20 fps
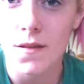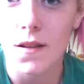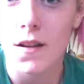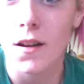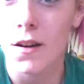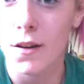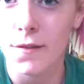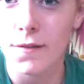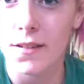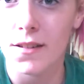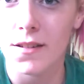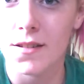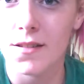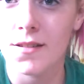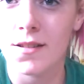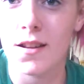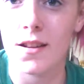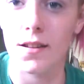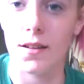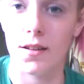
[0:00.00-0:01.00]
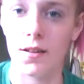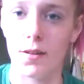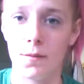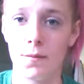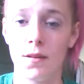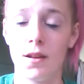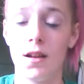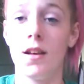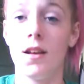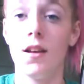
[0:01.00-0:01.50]
Hopefully it'll stay there.
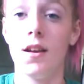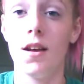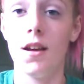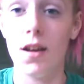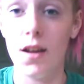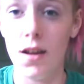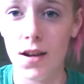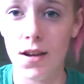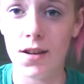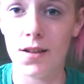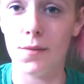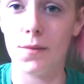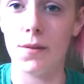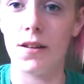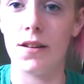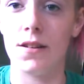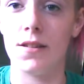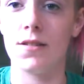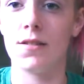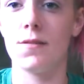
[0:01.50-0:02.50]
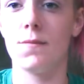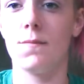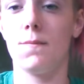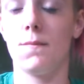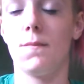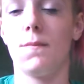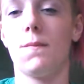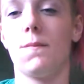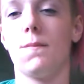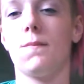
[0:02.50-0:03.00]
Anyways,
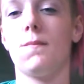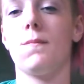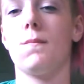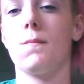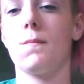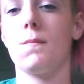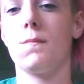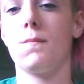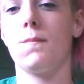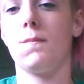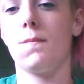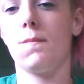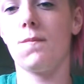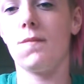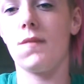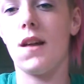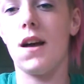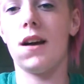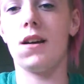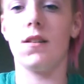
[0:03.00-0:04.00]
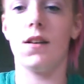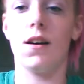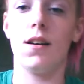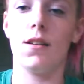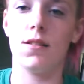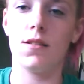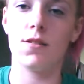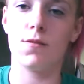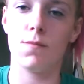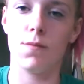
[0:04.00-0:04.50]
I don't know how
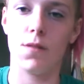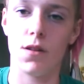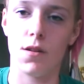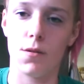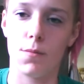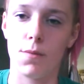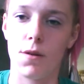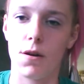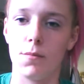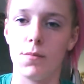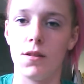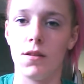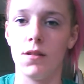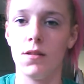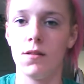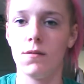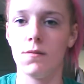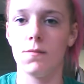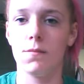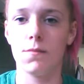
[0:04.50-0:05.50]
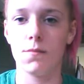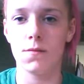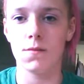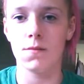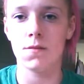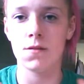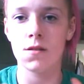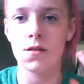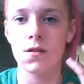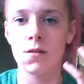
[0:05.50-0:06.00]
this video will probably be.
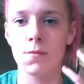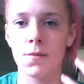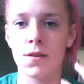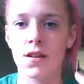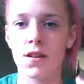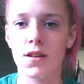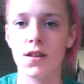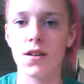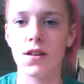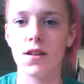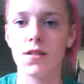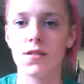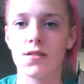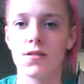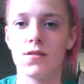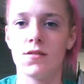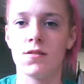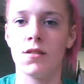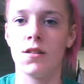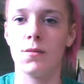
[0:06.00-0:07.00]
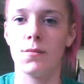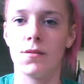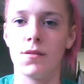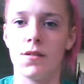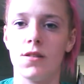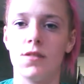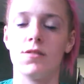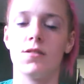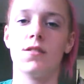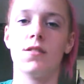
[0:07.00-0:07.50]
Oh my god, it's gonna drive me
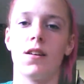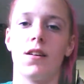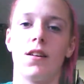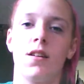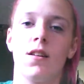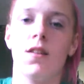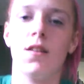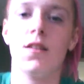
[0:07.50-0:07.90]
crazy. Okay.